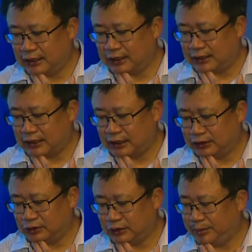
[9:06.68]
Now, I'll
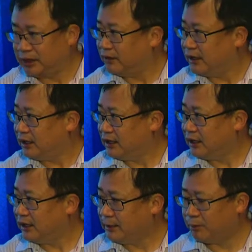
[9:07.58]
do a bit of a
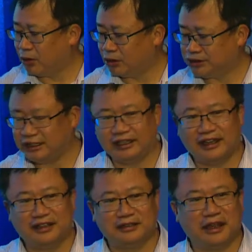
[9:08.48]
pause
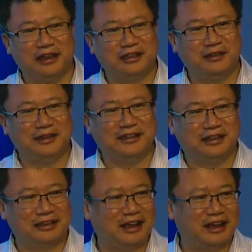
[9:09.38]
here, and given that
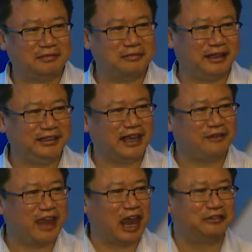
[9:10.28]
I did have
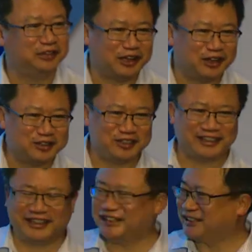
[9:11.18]
agriculture
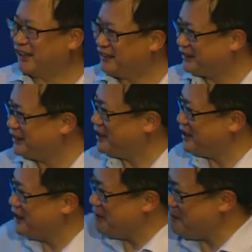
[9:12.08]
in the title,
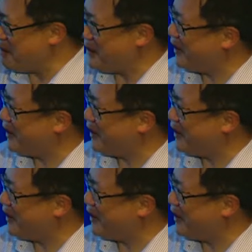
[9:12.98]
maybe I